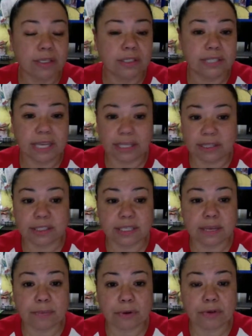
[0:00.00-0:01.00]
take the
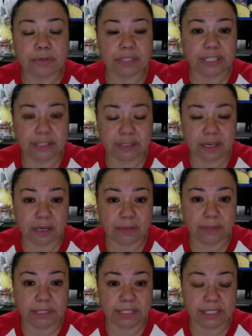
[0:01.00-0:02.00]
temporary
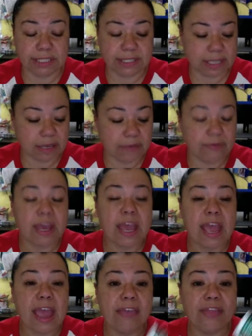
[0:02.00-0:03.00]
adhesive,
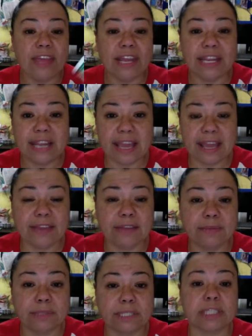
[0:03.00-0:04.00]
and then lay the
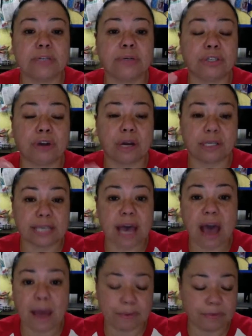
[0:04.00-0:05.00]
material on
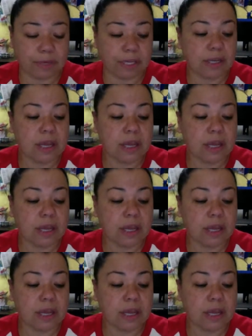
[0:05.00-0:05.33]
top of it.